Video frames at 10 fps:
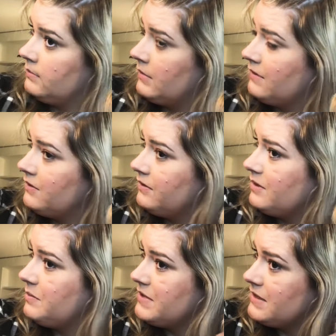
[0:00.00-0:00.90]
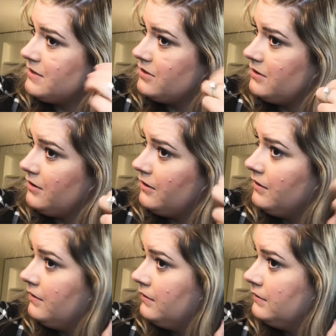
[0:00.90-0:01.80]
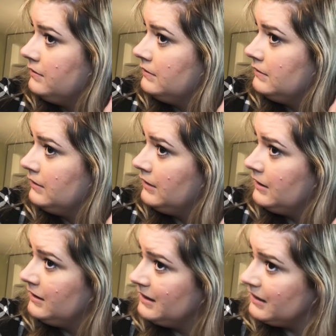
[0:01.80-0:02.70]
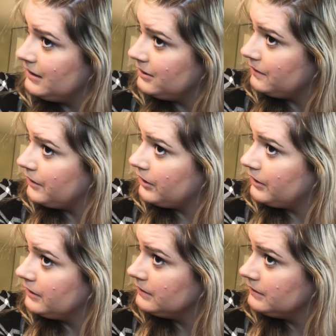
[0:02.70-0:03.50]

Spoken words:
I have to reposition your end of your